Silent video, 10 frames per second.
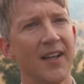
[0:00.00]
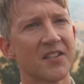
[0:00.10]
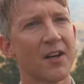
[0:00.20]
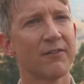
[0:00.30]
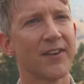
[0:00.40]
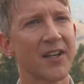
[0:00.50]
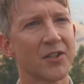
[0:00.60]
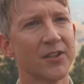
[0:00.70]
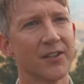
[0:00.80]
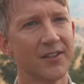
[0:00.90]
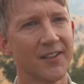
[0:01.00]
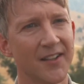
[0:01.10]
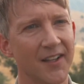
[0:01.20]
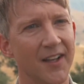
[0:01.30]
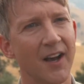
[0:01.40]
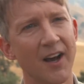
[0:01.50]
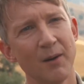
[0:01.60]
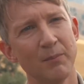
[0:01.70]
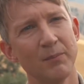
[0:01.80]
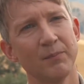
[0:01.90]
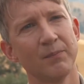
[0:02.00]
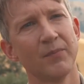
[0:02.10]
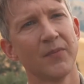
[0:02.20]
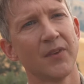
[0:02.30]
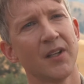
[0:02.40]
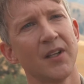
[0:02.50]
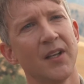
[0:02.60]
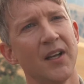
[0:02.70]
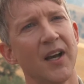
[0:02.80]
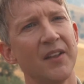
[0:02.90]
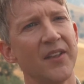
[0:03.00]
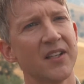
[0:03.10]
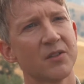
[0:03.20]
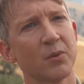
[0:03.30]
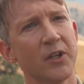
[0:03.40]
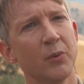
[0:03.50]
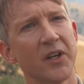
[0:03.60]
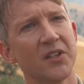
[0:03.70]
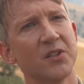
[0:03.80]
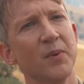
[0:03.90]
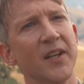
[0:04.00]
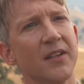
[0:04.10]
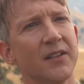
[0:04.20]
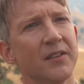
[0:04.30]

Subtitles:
Is art fashion? I think it's what you want it to be.